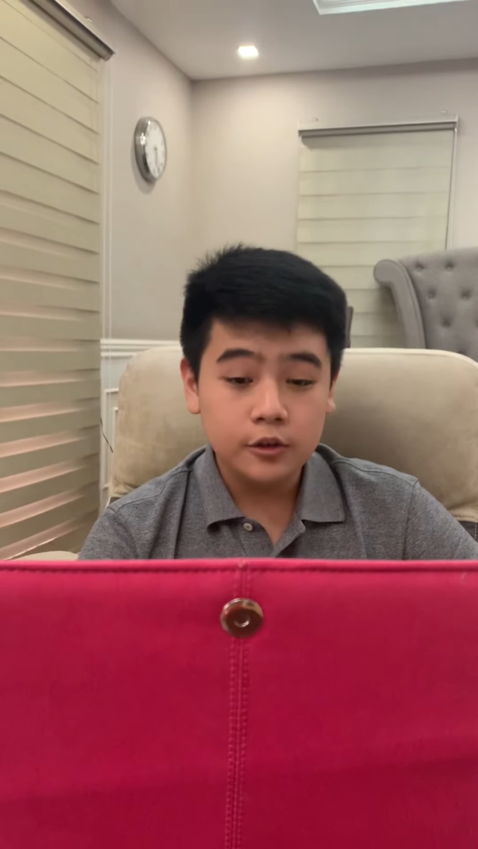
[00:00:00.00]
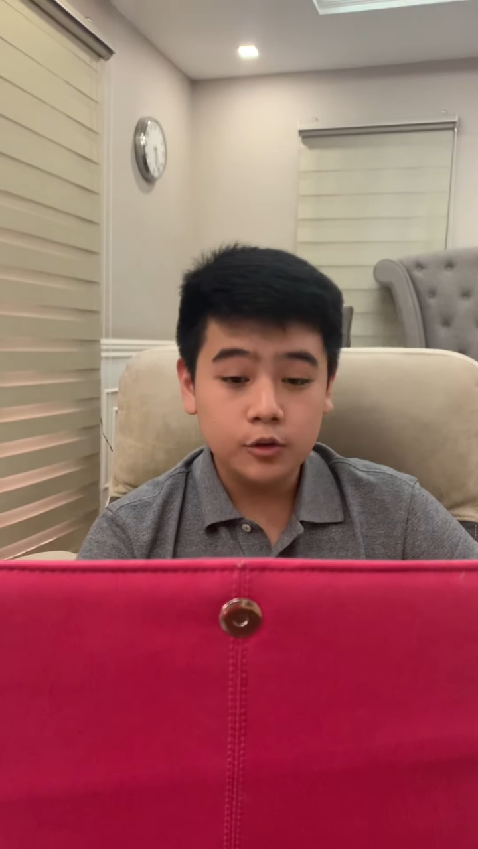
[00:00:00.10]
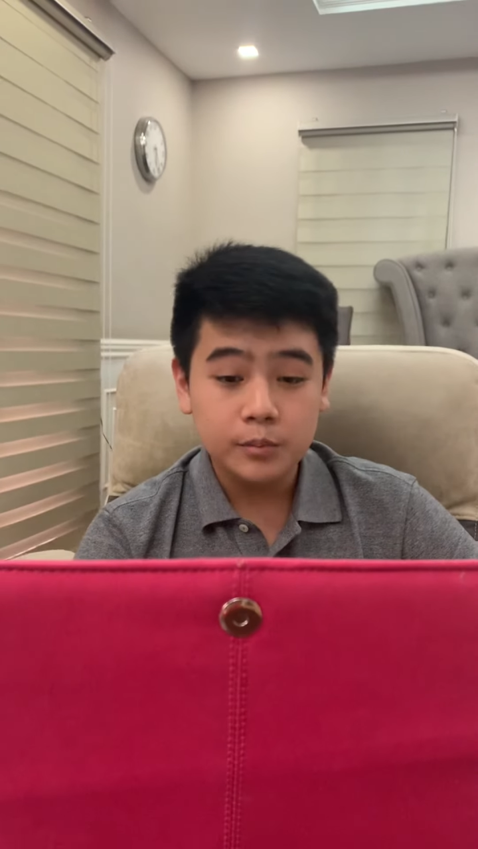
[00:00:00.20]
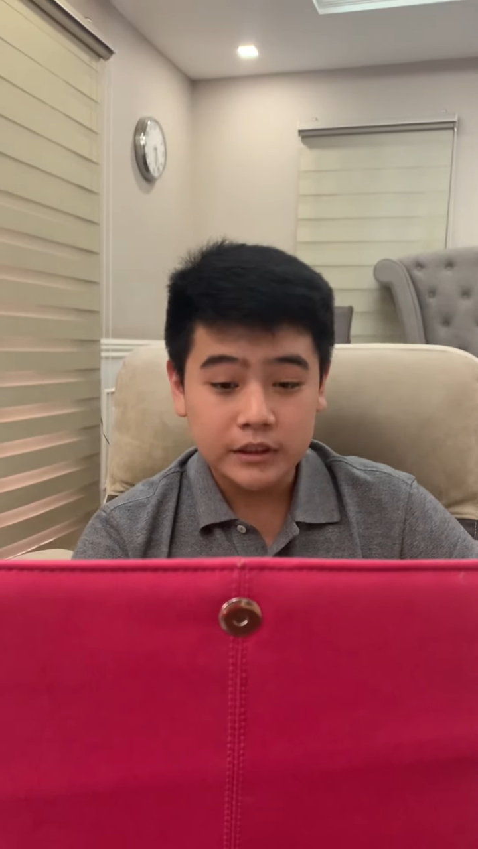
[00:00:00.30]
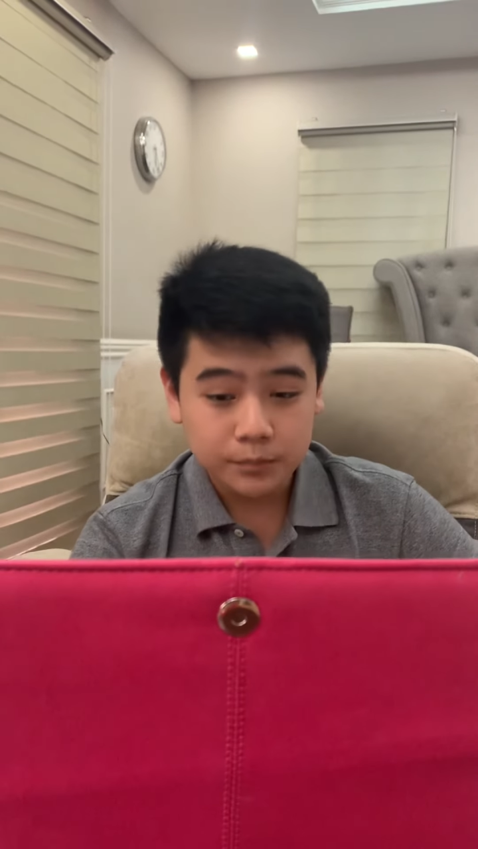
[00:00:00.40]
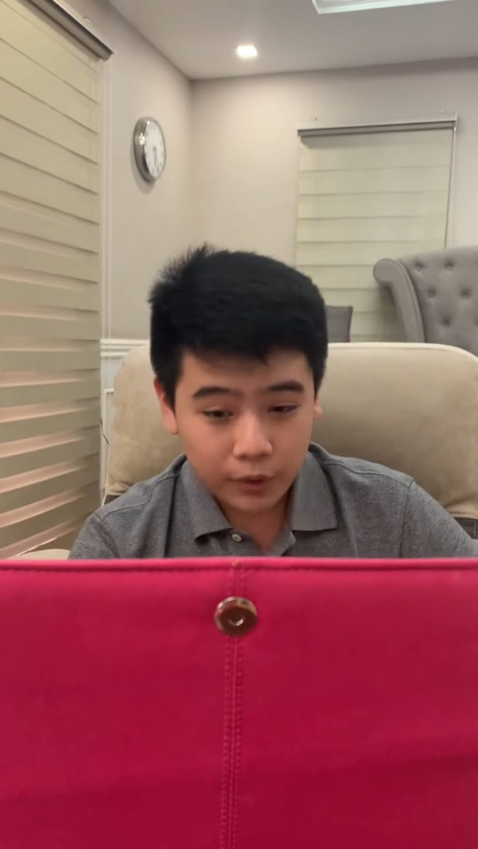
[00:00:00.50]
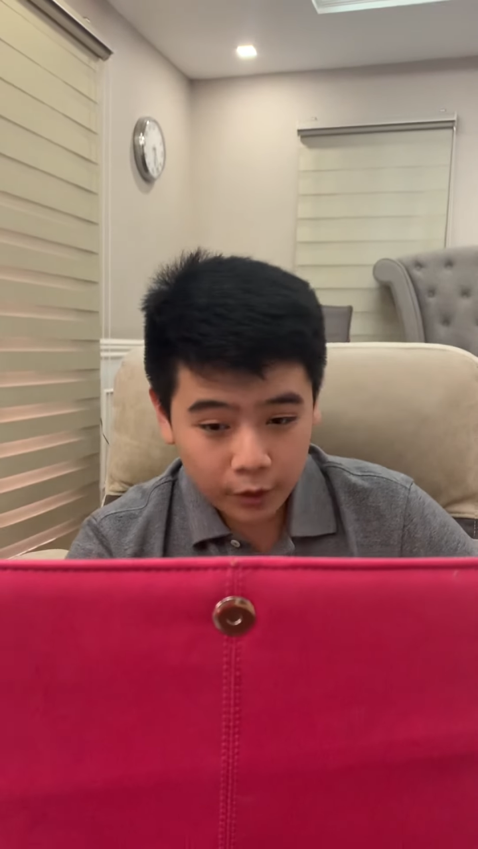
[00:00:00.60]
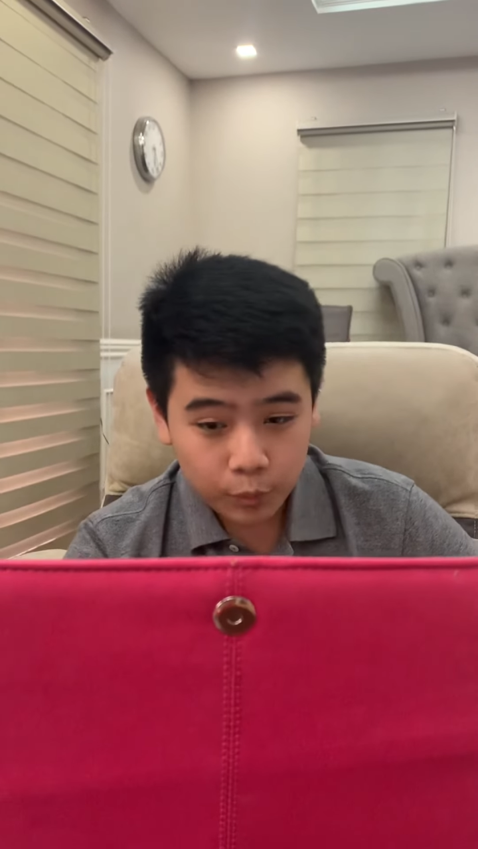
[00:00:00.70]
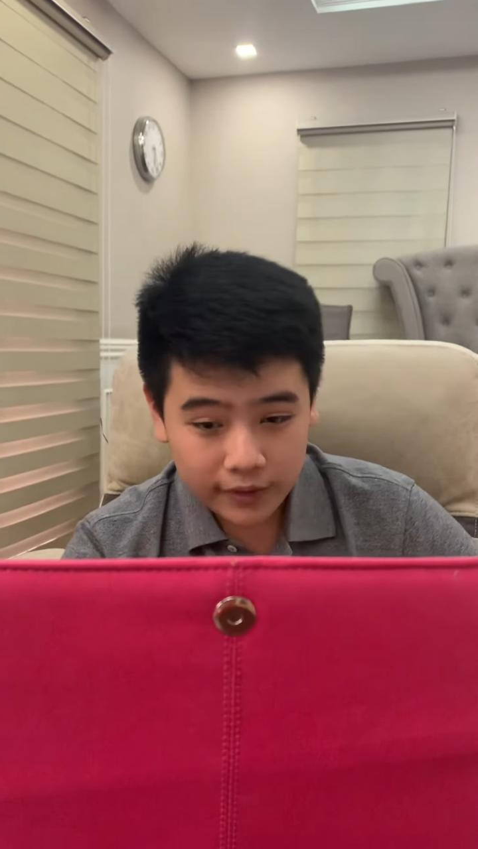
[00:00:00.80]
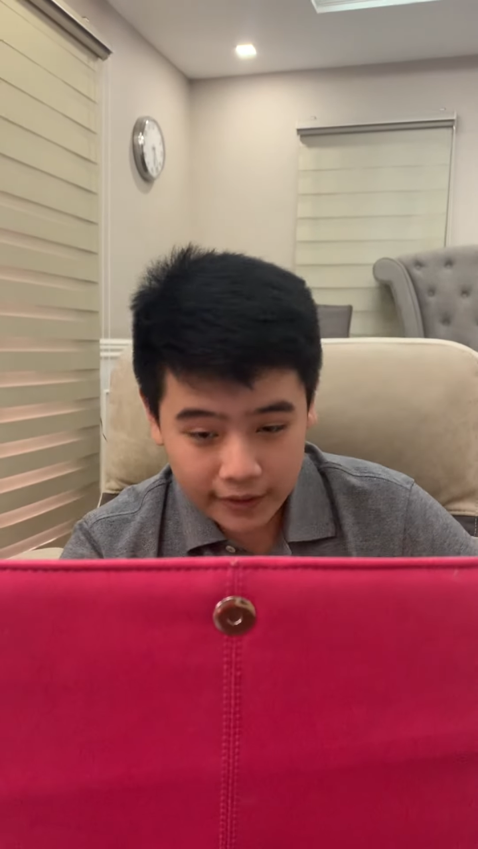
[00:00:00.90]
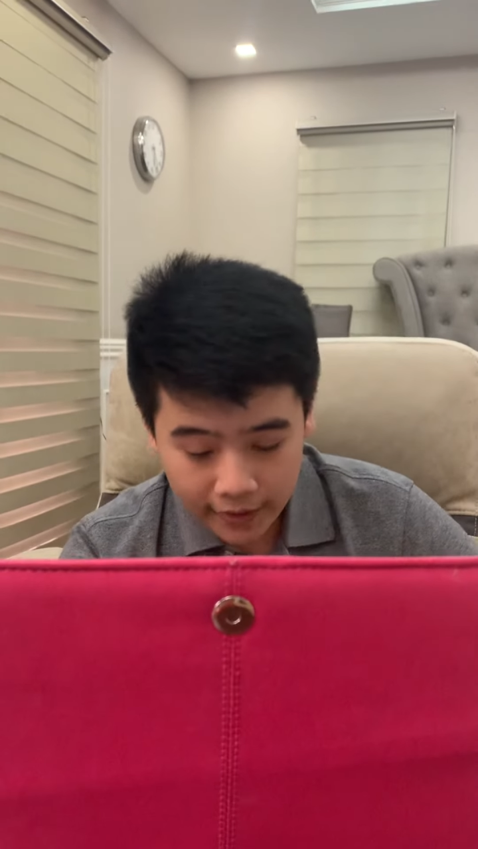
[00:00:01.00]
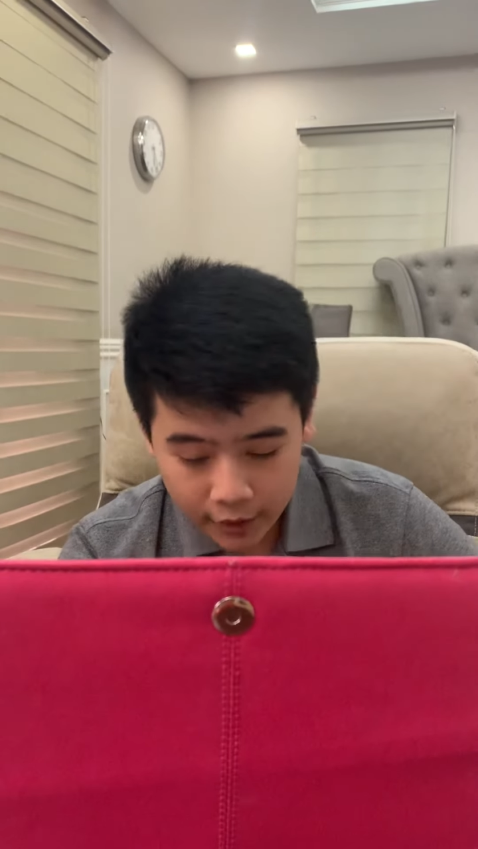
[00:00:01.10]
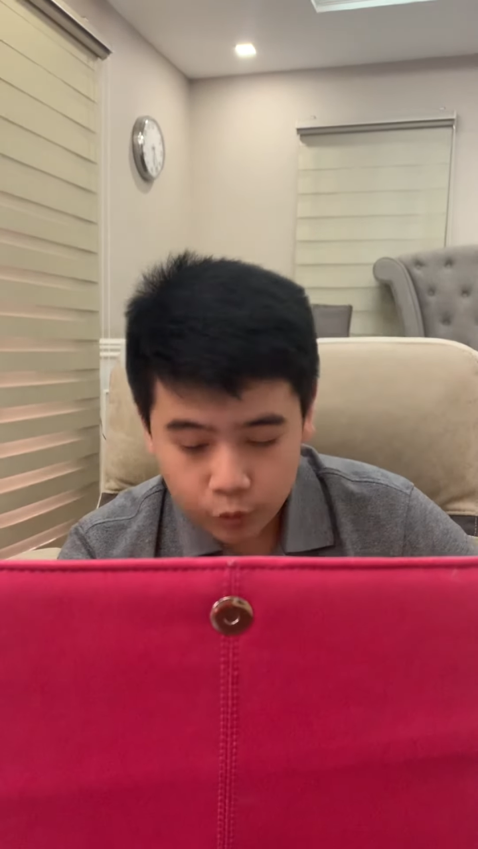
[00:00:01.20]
to be spread with ink,